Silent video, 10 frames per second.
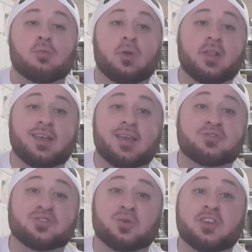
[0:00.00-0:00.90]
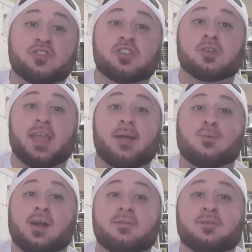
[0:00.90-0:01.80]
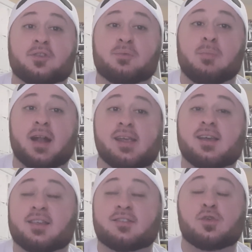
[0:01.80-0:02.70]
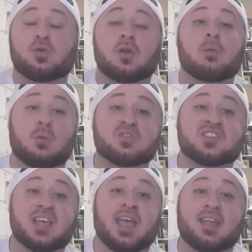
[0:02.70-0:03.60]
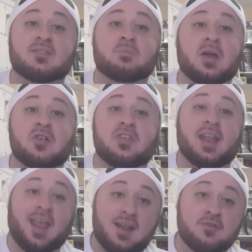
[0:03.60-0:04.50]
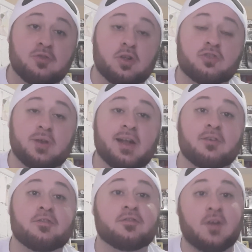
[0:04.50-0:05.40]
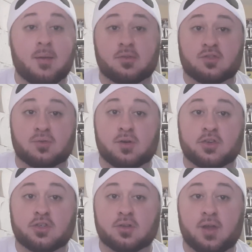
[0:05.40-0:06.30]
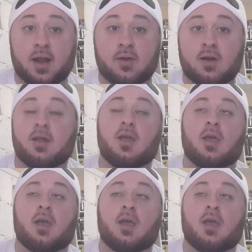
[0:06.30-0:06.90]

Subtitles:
Really gives Sword and Shield a run for its money, because you can almost say it's better than any full art trainer from the Sword and Shield era.